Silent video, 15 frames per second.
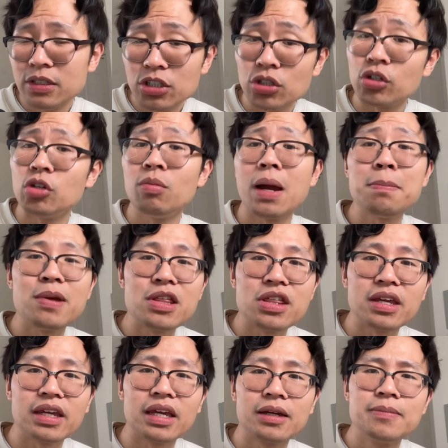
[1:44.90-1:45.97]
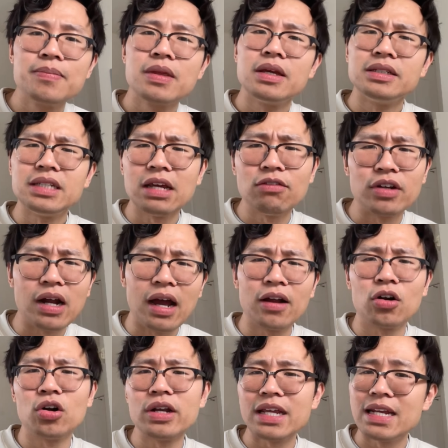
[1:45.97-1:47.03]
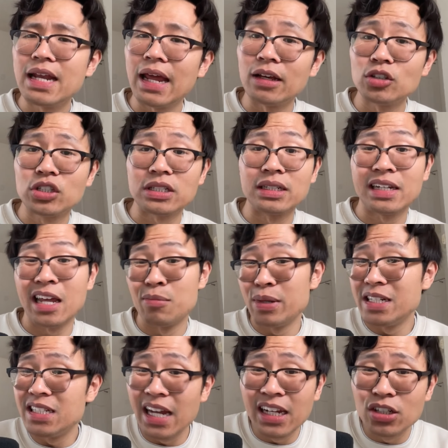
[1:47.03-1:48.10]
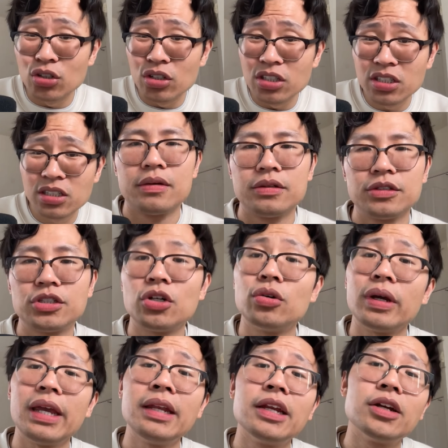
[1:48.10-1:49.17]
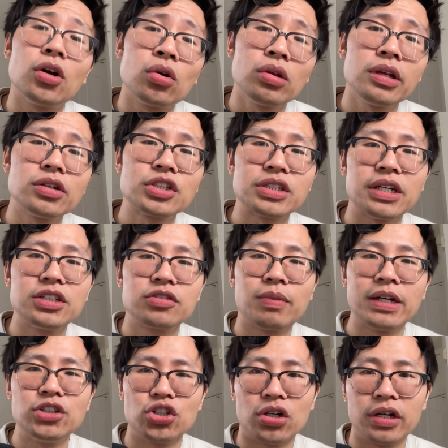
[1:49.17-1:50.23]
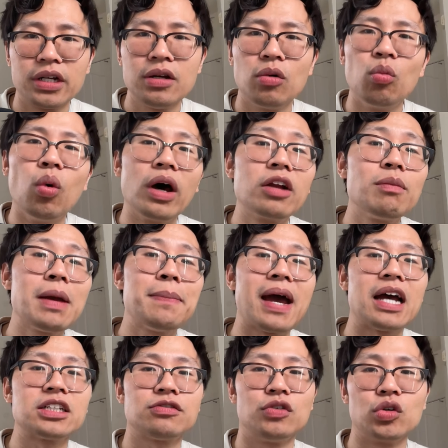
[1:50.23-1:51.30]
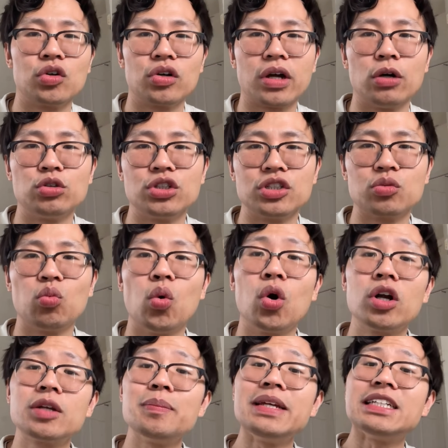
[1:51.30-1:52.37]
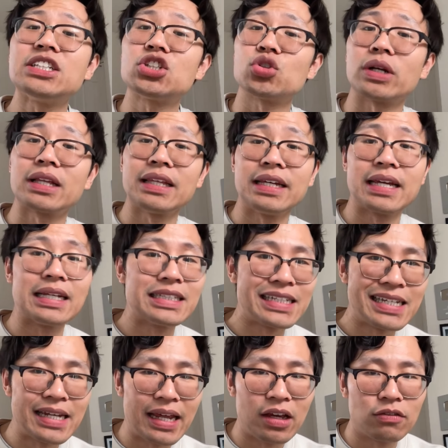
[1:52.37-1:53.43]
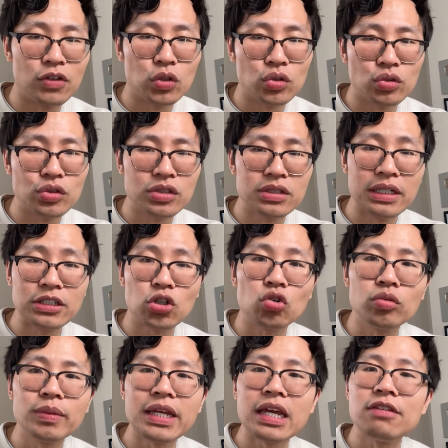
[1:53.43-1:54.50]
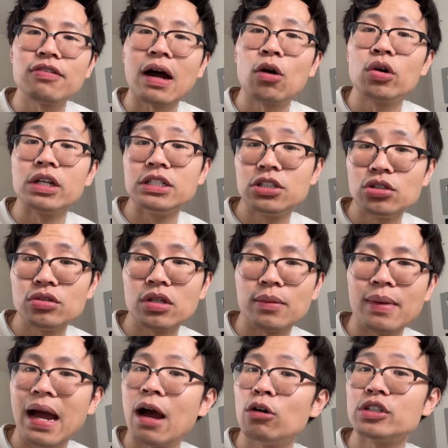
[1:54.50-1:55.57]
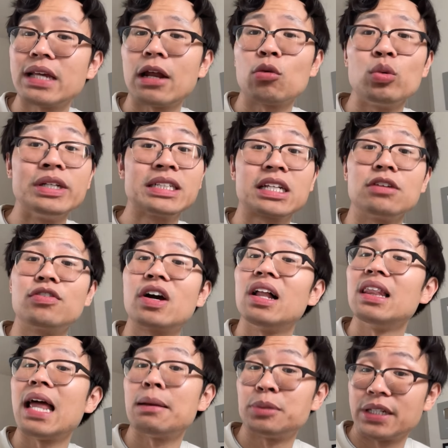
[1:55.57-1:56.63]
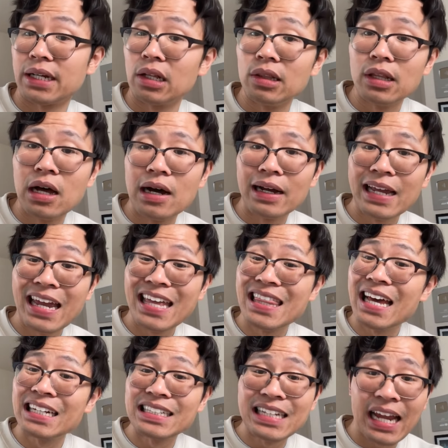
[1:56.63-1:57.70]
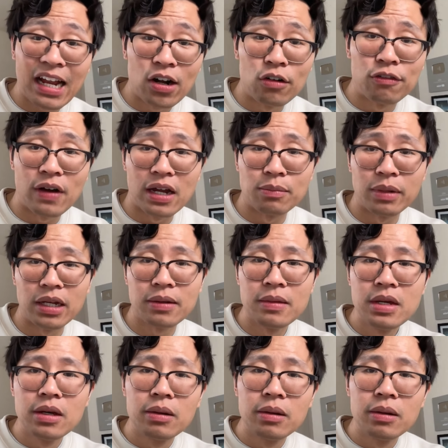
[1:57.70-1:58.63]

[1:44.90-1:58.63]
So you might be thinking, David, I heard inhales can be dangerous. So in an earlier stage of my journey, one of my past vocal coaches warned me strictly against inhale vocals. They told me if I were to do them, I was at risk of collapsing a lung, and that terrified me.